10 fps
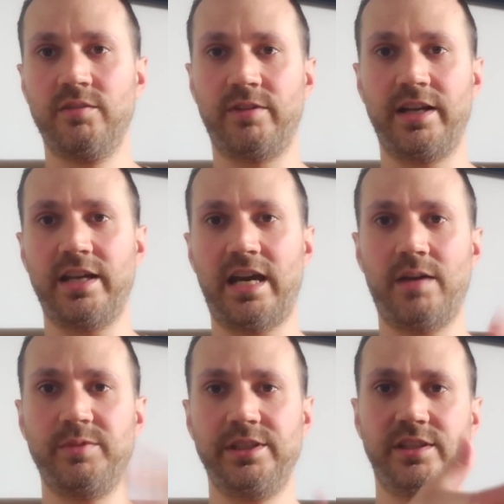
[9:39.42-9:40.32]
find a
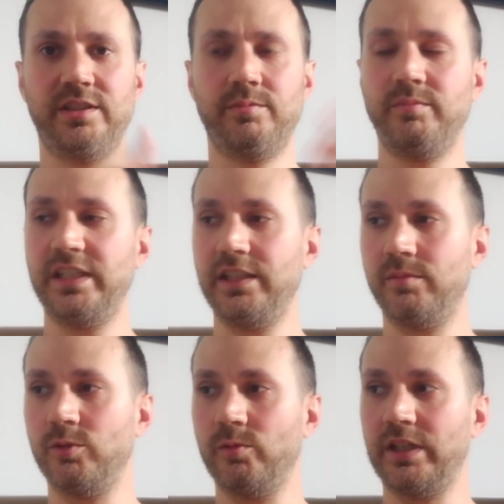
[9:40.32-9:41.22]
happy
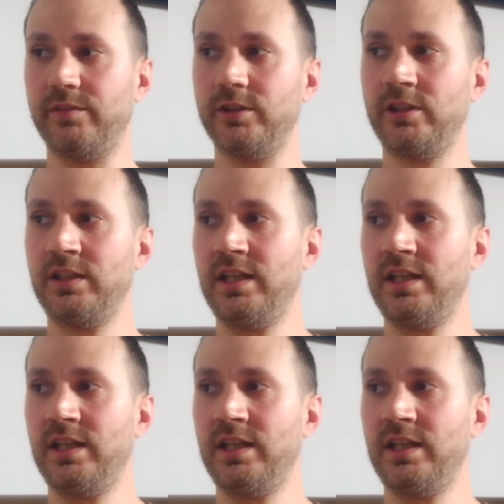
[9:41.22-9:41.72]
medium or whatever.